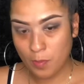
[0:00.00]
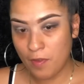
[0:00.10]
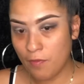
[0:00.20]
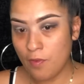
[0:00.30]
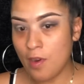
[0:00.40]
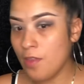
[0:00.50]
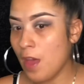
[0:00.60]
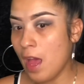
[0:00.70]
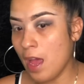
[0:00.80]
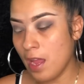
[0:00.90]
before
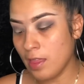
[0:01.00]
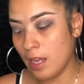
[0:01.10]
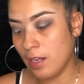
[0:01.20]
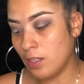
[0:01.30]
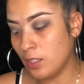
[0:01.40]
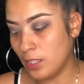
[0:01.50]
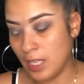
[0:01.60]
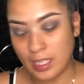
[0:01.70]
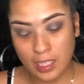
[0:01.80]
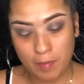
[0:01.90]
the eyeliner
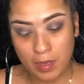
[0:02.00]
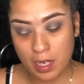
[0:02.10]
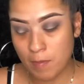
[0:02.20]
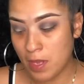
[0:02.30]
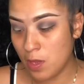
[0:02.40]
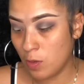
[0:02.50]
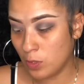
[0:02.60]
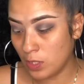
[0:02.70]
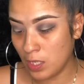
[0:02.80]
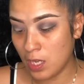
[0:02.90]
sets, I'm gonna be
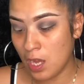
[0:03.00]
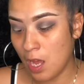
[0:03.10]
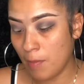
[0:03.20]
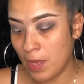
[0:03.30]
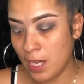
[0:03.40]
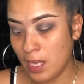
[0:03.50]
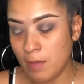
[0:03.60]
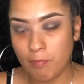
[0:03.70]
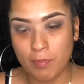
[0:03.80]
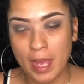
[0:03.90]
using any
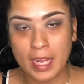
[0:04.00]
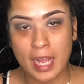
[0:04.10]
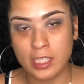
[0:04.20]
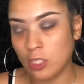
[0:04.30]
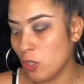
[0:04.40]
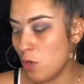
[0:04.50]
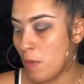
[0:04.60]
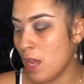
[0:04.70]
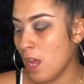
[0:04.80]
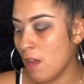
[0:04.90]
black eyeshadow you
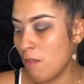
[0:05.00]
may have.